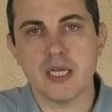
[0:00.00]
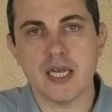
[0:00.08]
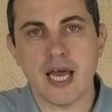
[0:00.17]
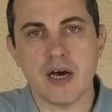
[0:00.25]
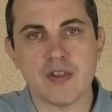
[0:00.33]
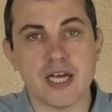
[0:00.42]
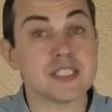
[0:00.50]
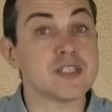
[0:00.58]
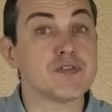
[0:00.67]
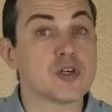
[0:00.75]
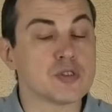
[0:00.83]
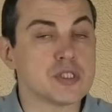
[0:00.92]
Now, that
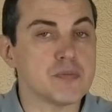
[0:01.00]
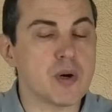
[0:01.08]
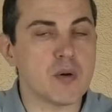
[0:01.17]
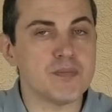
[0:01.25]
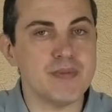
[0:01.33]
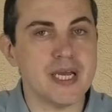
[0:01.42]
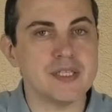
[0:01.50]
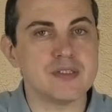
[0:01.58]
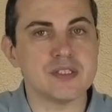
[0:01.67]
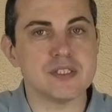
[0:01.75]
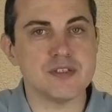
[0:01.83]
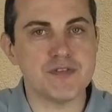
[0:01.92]
difficulty bomb made
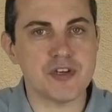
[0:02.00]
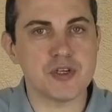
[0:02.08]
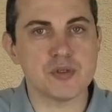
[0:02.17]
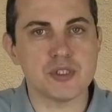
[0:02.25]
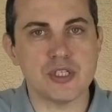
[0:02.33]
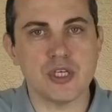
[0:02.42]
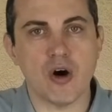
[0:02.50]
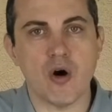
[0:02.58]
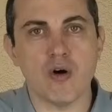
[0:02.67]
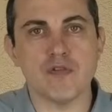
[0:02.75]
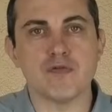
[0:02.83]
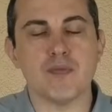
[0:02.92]
the difficulty
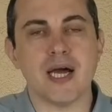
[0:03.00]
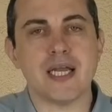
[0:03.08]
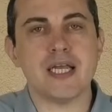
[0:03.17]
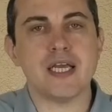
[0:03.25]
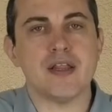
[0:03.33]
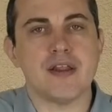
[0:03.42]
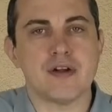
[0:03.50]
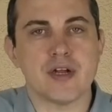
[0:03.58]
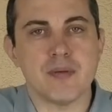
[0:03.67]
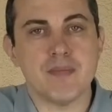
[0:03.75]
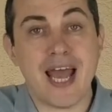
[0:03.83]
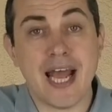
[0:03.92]
of mining
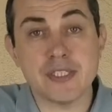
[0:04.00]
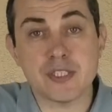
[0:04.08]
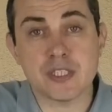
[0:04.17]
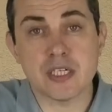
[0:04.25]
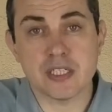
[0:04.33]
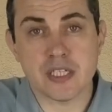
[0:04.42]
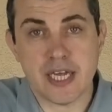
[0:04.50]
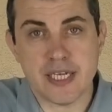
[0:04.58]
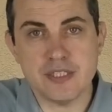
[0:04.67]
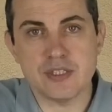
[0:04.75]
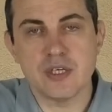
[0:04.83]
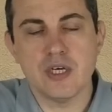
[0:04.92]
Ethereum
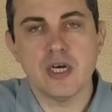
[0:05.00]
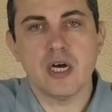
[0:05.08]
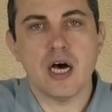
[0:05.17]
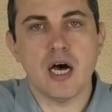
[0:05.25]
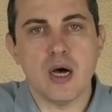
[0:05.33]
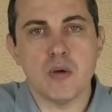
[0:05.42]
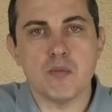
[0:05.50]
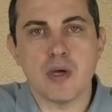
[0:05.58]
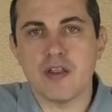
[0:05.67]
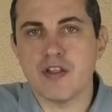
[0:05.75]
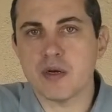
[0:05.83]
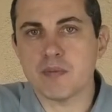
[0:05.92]
escalate,
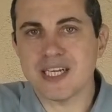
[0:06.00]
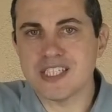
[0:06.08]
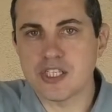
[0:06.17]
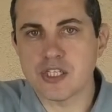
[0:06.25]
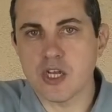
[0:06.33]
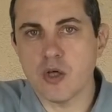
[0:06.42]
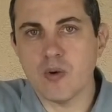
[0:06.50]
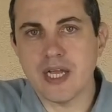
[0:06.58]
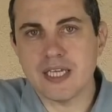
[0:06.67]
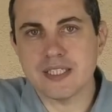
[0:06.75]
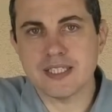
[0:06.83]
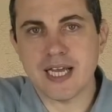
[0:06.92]
thereby
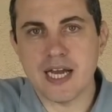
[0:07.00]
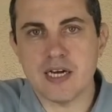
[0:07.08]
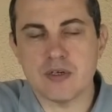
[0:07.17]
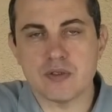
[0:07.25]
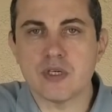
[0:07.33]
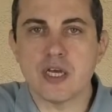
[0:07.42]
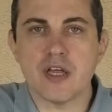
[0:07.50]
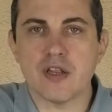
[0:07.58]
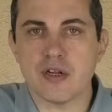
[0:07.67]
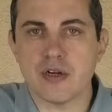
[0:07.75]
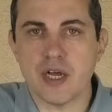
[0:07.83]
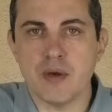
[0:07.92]
slowing down
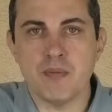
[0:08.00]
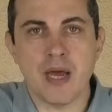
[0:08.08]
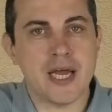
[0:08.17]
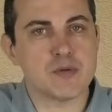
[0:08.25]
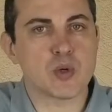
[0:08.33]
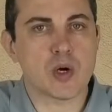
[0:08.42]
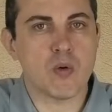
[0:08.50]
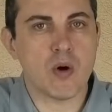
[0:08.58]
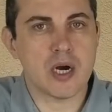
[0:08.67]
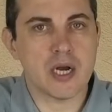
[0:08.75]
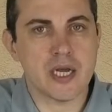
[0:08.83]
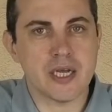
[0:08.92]
Ethereum and
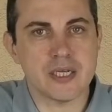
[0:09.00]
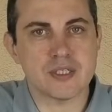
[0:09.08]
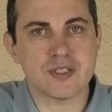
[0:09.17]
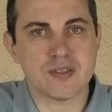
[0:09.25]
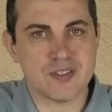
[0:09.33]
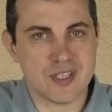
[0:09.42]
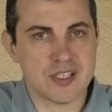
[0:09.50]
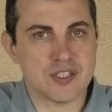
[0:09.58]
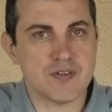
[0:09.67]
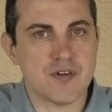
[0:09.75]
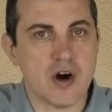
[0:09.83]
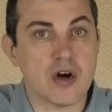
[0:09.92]
requiring
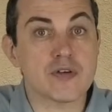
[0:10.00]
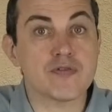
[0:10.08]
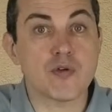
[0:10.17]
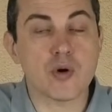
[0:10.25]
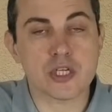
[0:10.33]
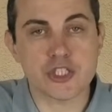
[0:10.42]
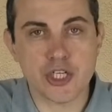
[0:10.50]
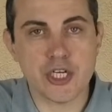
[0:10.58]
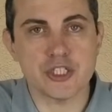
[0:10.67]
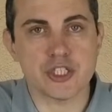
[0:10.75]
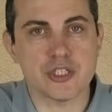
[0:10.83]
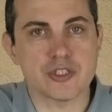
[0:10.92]
successive hard fork
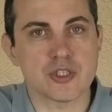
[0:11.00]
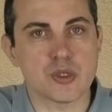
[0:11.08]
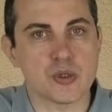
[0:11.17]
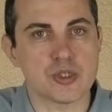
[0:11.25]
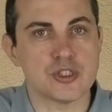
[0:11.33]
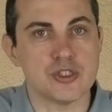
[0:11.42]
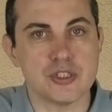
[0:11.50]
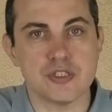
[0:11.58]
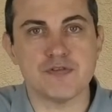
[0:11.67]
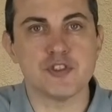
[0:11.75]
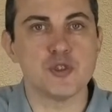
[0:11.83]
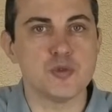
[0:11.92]
changes in order to
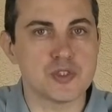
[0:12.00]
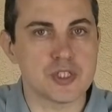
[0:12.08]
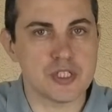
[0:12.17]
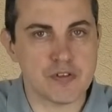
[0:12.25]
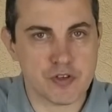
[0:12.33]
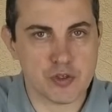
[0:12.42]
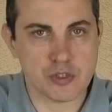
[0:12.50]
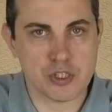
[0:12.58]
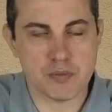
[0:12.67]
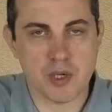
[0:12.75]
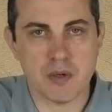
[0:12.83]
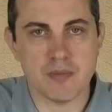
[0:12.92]
diffuse the difficulty
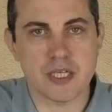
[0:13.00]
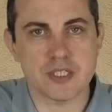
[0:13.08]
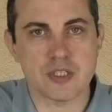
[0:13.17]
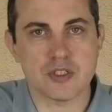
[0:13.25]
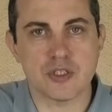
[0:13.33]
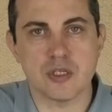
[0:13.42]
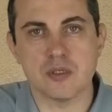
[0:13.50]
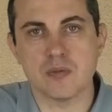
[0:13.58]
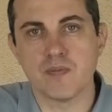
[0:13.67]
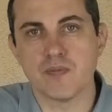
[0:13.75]
bomb, as it's known.